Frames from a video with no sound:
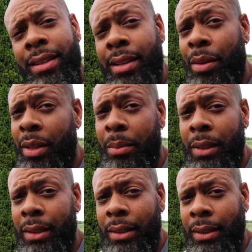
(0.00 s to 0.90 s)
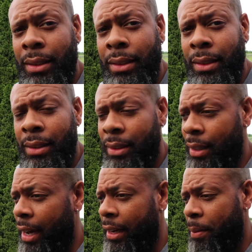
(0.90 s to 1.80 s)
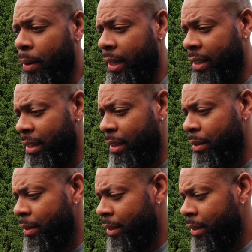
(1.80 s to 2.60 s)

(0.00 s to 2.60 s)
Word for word: it's so humid. I ain't complaining though.